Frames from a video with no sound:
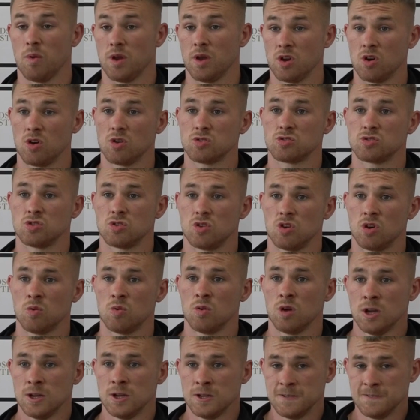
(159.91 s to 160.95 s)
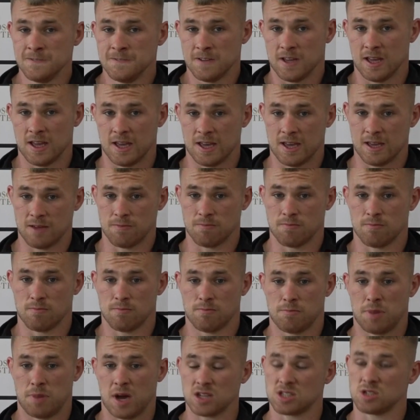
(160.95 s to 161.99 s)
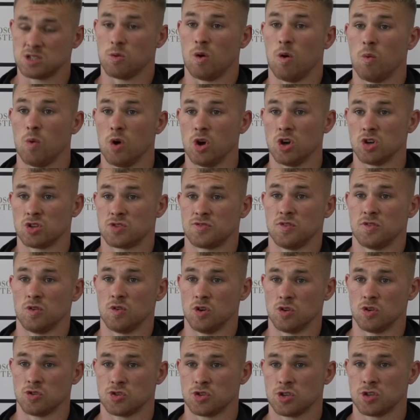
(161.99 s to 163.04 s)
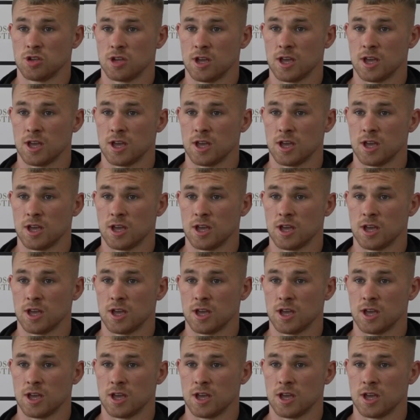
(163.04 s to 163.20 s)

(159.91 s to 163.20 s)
we know to do, back to what works for us,